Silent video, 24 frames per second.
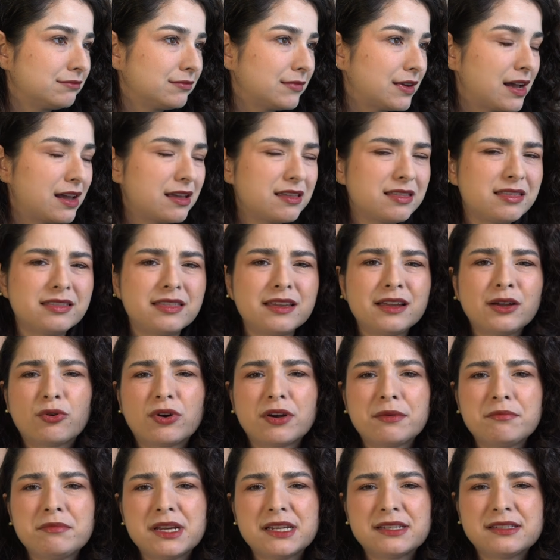I think we're
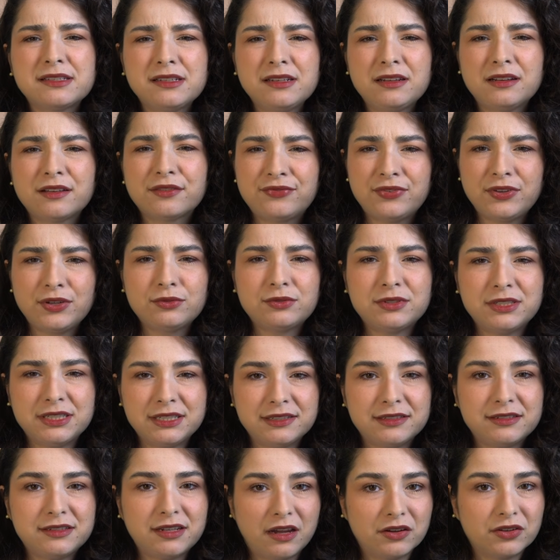missing a few
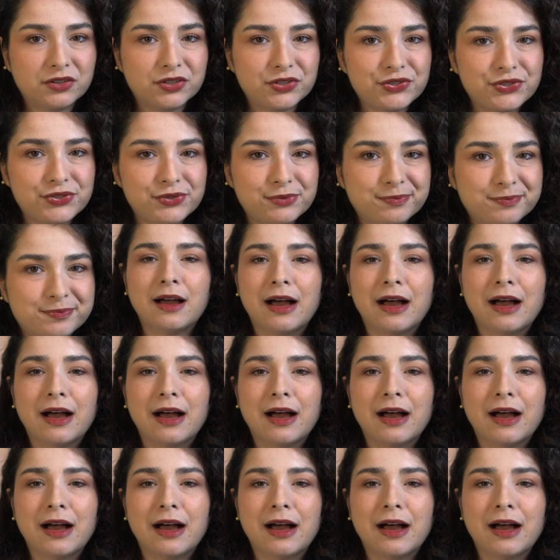details.